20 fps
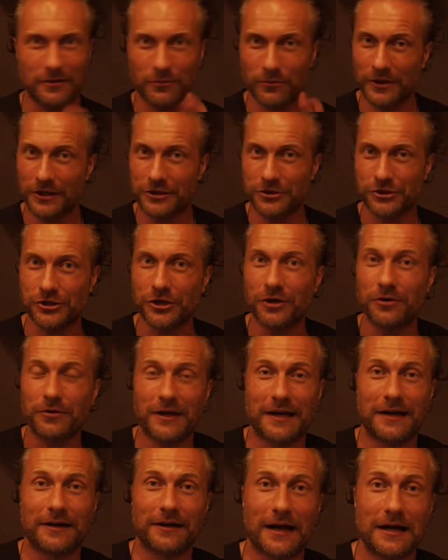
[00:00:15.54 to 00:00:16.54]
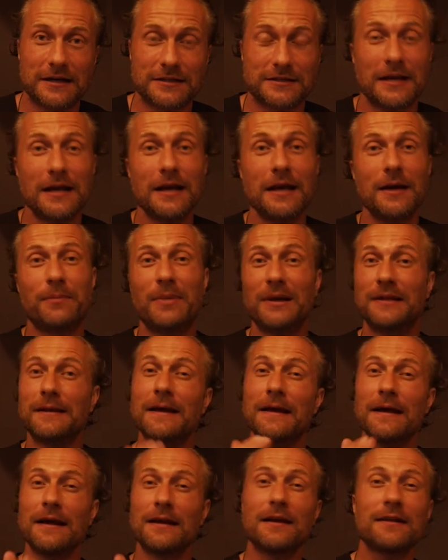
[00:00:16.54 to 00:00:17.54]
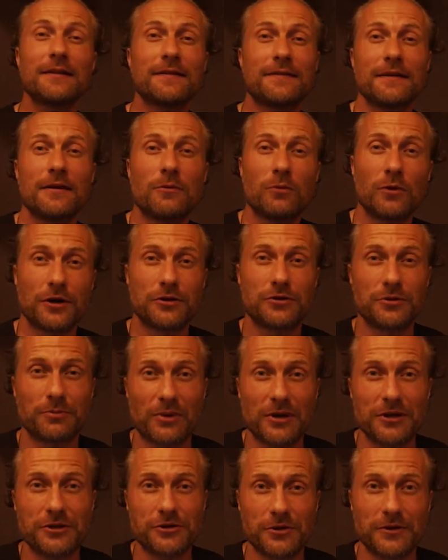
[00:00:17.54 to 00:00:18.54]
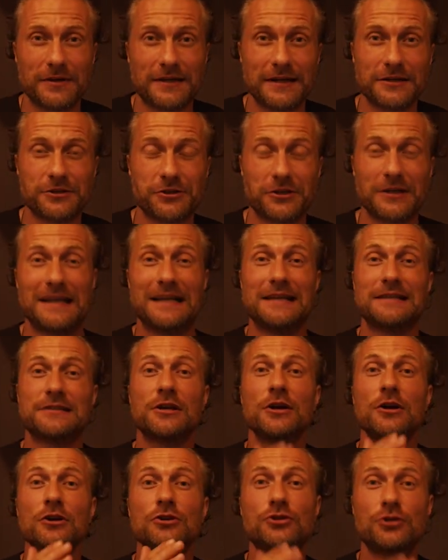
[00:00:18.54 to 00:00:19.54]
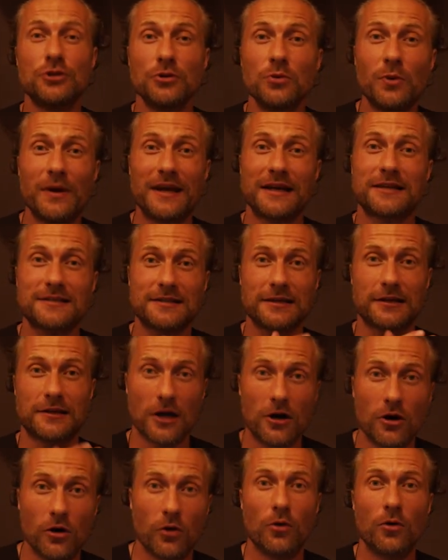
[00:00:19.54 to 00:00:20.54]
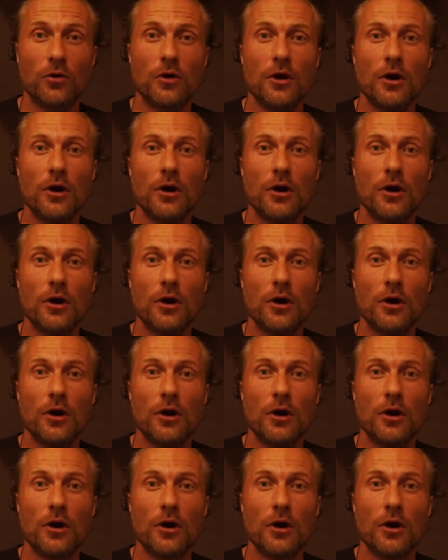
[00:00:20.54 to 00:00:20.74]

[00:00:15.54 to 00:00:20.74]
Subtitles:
that we're gonna show you here, guys. But another thing I wanted to bring to your attention is 2 weeks ago,